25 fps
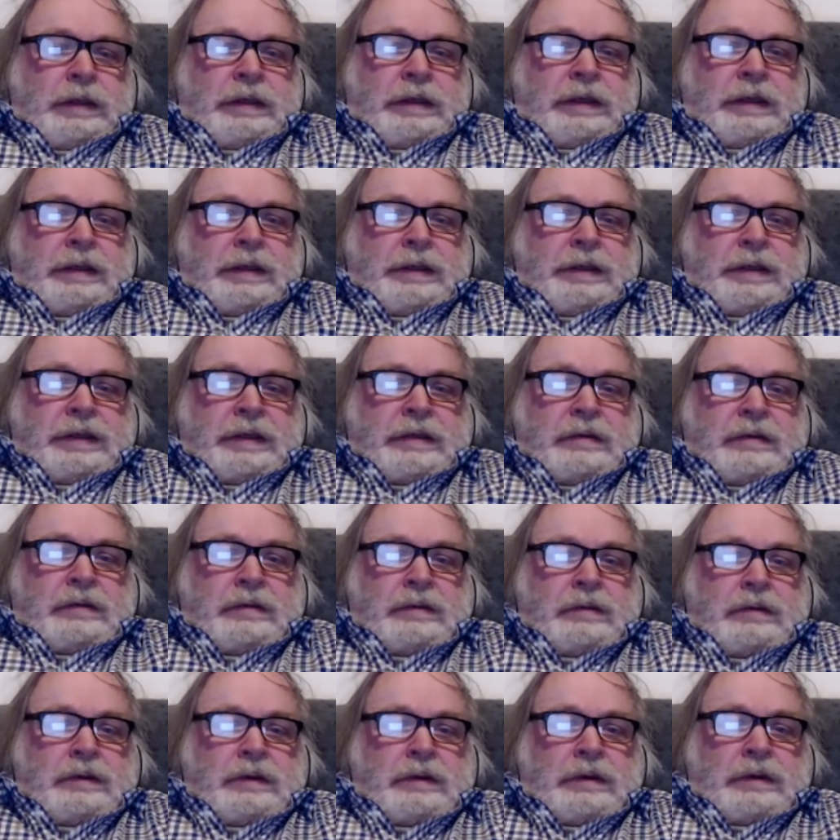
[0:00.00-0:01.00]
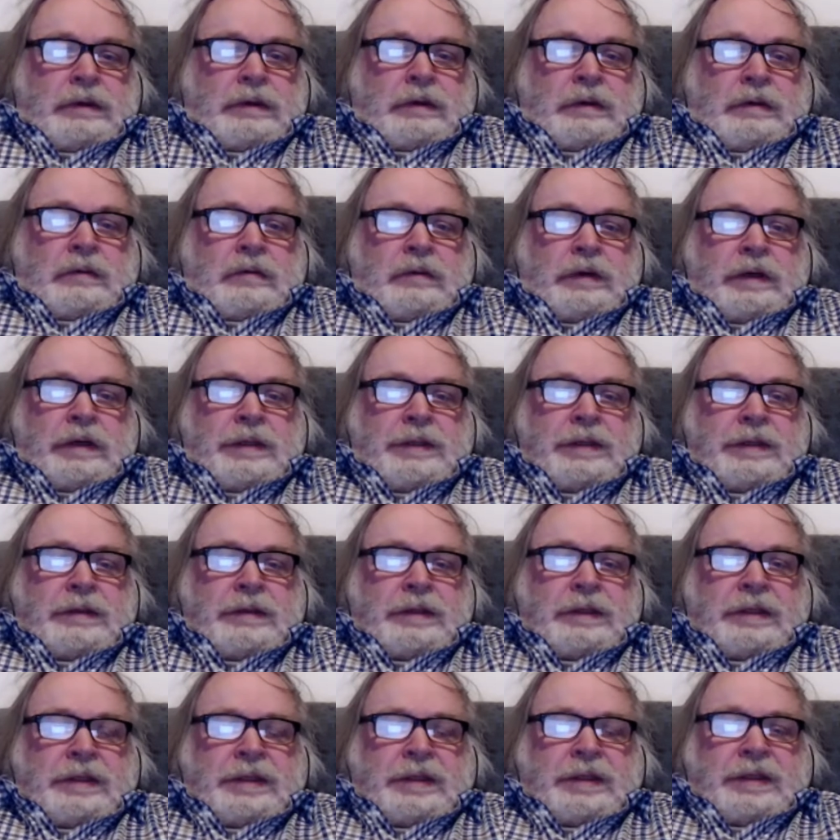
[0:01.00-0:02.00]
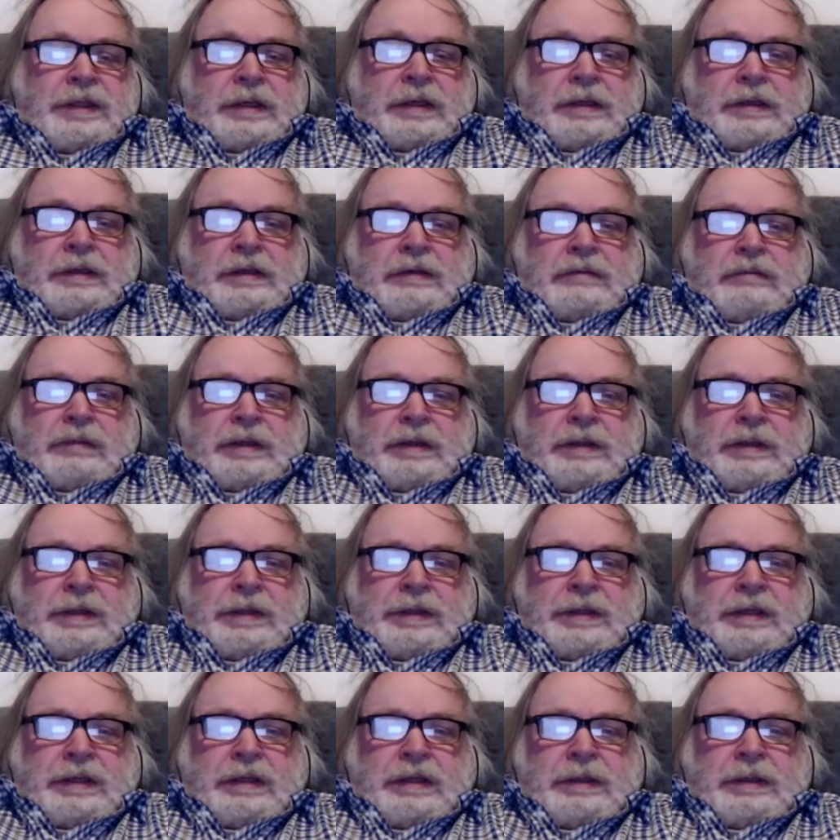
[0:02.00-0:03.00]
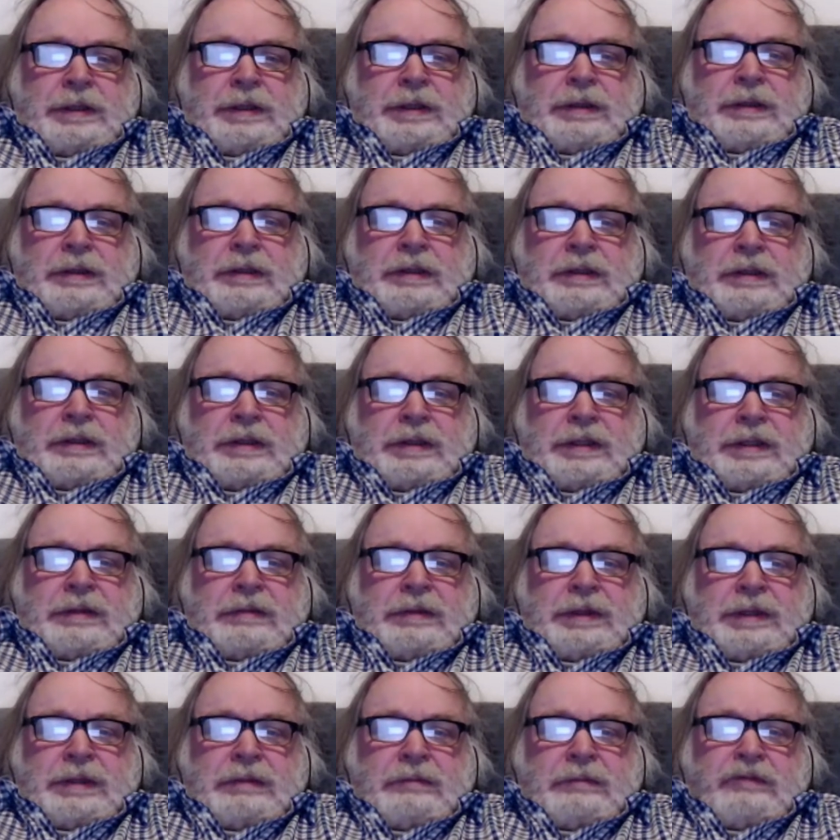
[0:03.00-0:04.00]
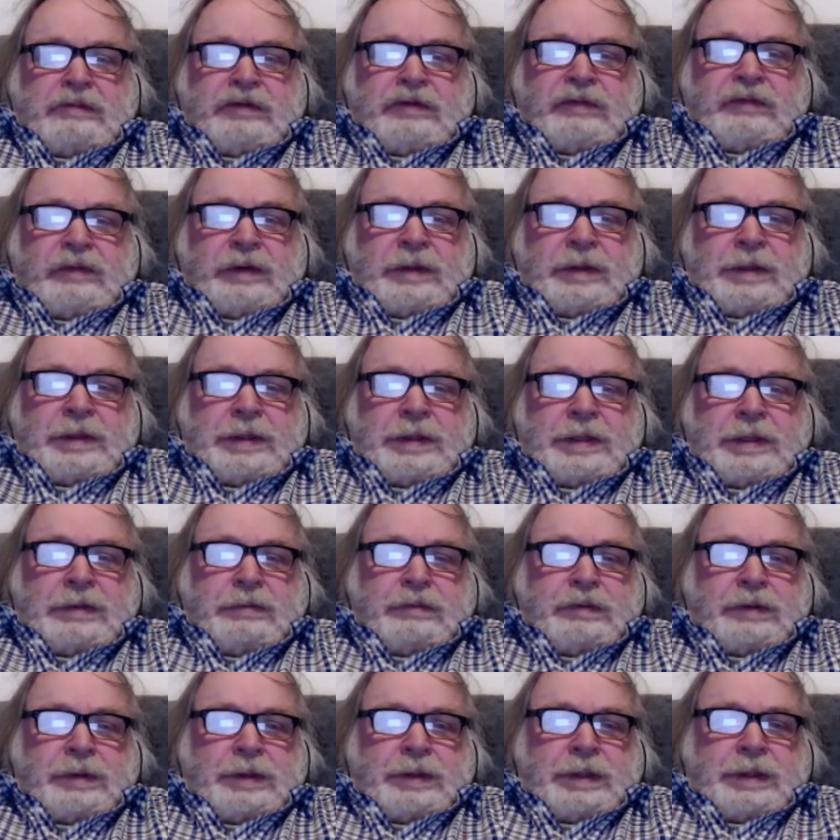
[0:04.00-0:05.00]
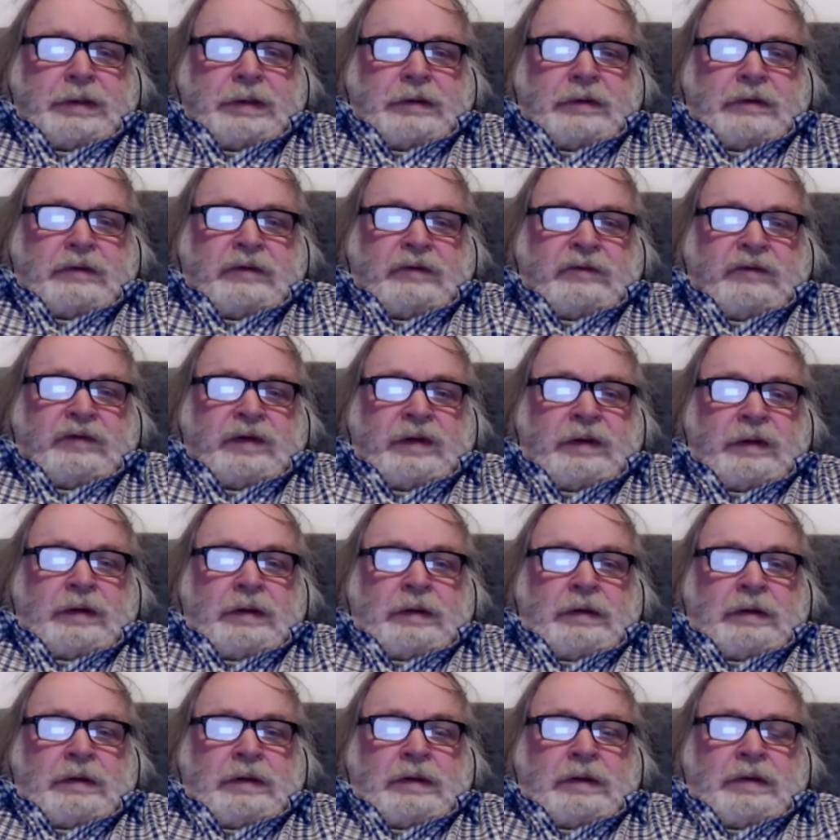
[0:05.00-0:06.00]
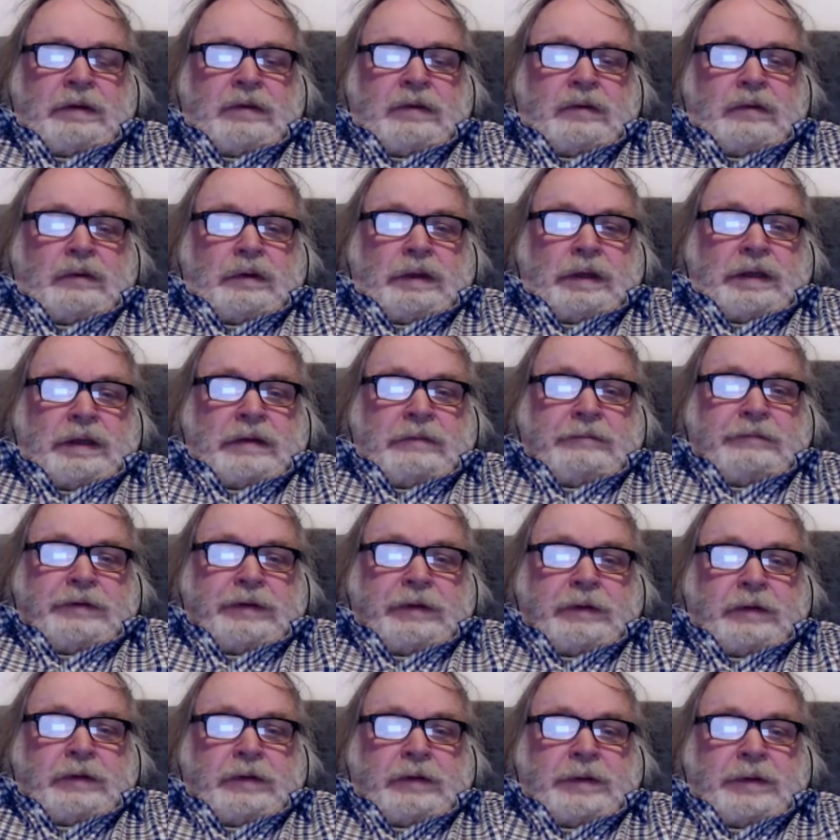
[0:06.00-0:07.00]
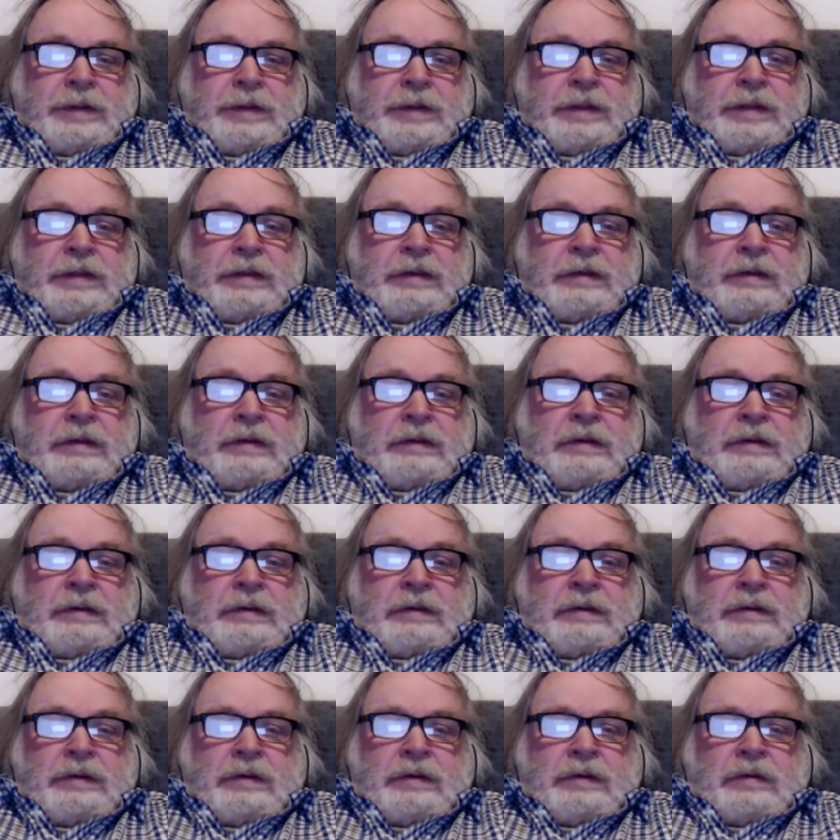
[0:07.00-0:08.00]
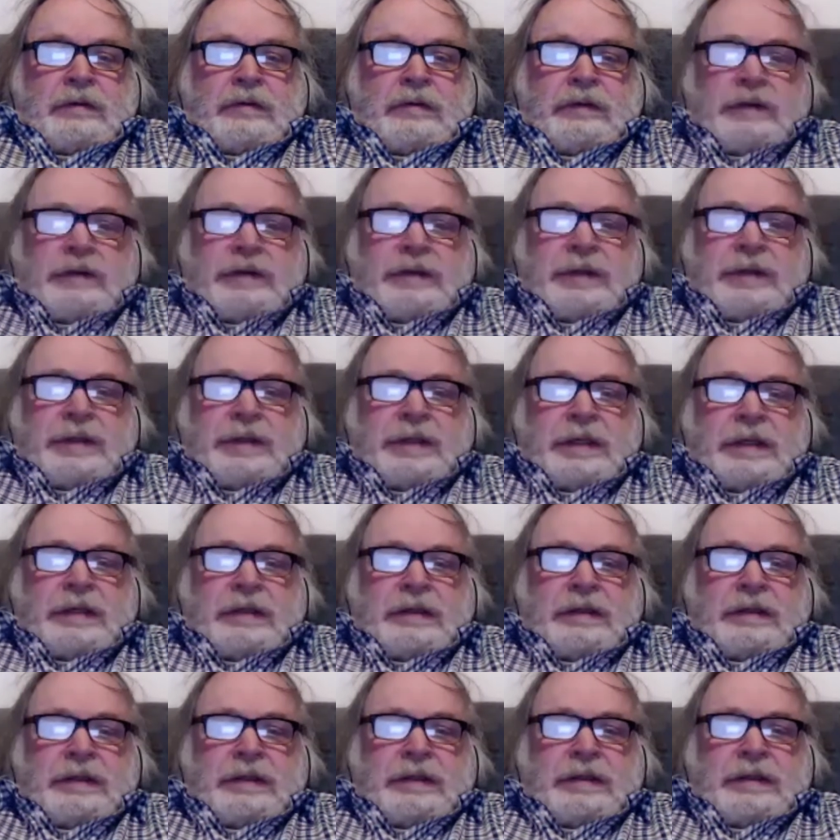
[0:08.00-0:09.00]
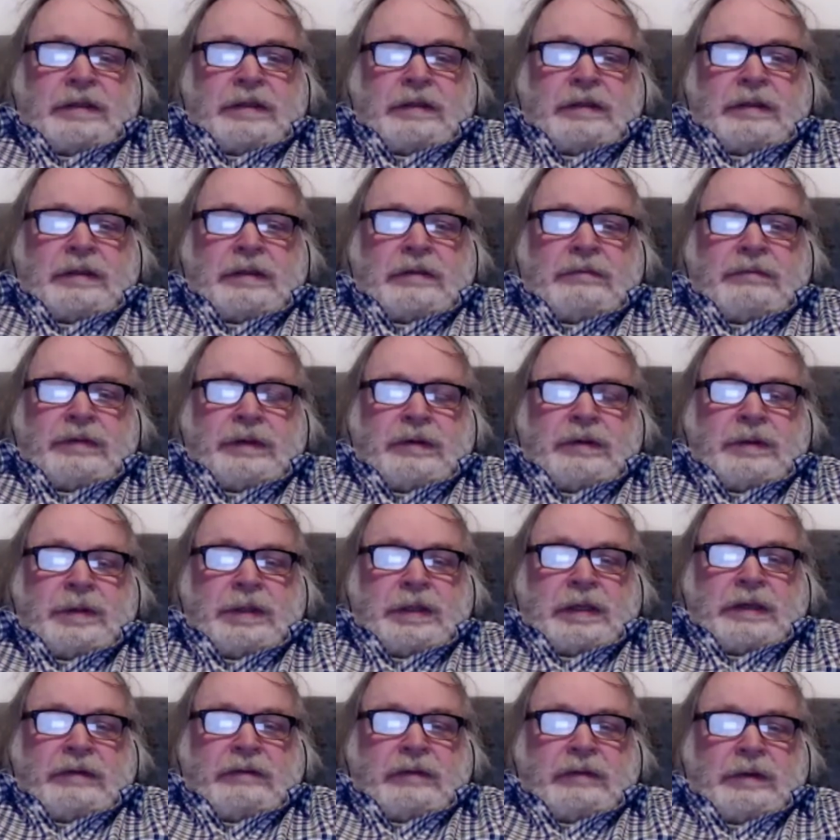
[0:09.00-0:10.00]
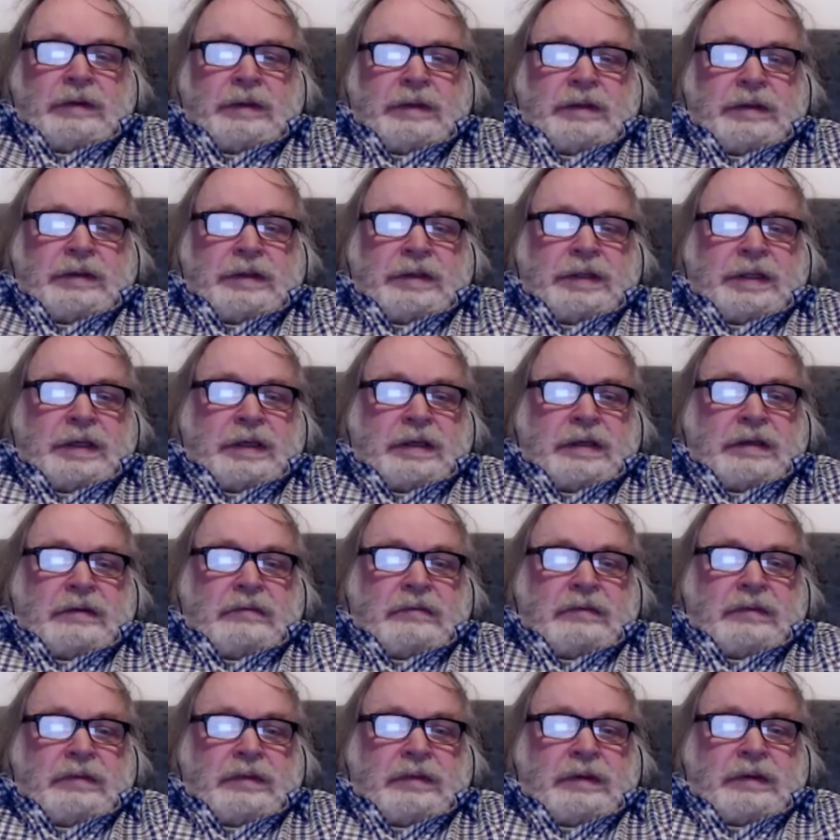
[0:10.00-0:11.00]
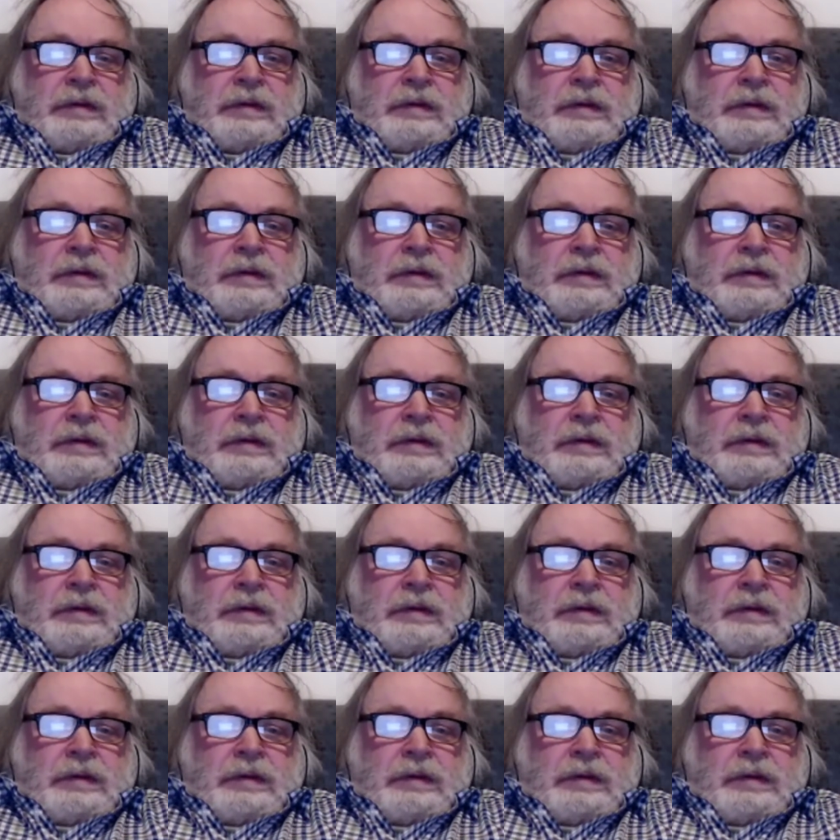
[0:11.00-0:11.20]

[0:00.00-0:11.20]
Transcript: in India, where to this day the most ancient customs and privileges are preserved in all their purity, notwithstanding the abuse leveled at the same.